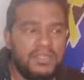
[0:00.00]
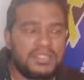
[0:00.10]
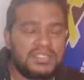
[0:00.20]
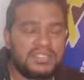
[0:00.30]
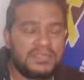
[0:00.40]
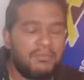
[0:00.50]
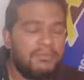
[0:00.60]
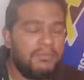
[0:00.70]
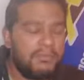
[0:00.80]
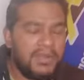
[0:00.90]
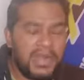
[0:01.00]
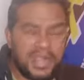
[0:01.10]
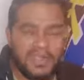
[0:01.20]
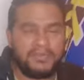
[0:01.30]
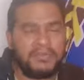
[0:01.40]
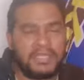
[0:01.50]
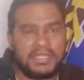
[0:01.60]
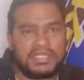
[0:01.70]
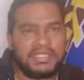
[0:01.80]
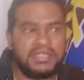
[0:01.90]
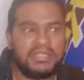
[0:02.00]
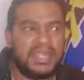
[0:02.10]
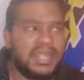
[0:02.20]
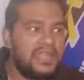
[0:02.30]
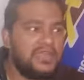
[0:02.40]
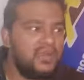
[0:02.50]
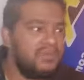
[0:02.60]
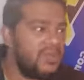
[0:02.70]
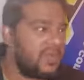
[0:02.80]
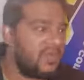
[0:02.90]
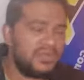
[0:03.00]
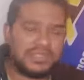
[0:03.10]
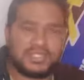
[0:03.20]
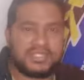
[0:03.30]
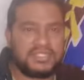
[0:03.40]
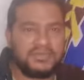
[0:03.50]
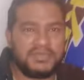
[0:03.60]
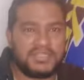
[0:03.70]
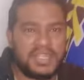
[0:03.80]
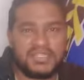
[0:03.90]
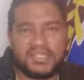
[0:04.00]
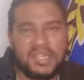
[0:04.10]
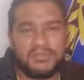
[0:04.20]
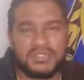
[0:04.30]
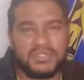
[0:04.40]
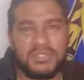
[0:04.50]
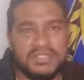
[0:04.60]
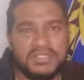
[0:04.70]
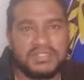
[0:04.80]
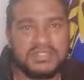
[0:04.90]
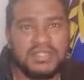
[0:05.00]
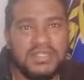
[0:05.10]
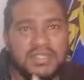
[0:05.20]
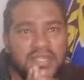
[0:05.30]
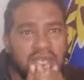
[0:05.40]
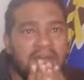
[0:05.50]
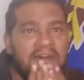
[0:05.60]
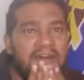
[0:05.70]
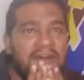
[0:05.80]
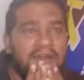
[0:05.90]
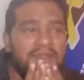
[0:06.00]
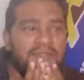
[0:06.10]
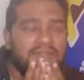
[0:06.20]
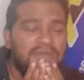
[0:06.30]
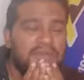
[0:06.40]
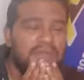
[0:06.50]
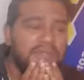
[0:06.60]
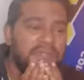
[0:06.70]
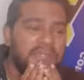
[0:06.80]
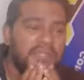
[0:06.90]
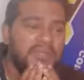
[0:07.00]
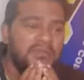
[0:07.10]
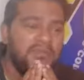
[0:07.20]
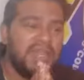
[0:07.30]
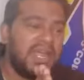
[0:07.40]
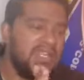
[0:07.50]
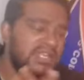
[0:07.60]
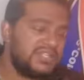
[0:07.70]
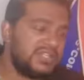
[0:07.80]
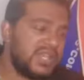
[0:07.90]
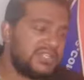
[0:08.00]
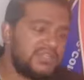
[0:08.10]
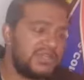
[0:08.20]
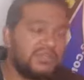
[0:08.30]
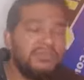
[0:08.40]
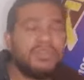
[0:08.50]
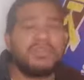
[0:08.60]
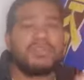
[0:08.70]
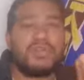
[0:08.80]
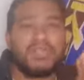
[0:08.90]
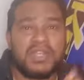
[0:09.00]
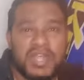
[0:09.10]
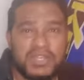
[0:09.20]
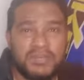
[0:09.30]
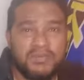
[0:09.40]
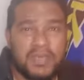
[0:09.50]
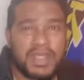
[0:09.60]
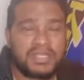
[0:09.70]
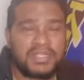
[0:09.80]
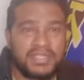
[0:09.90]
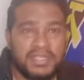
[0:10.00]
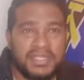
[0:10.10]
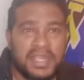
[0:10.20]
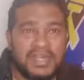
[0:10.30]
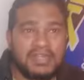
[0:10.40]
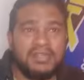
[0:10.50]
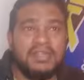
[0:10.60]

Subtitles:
sublimely, then I know my whole system is actually up to nonsense. But I'll let you guys know. So right, back again.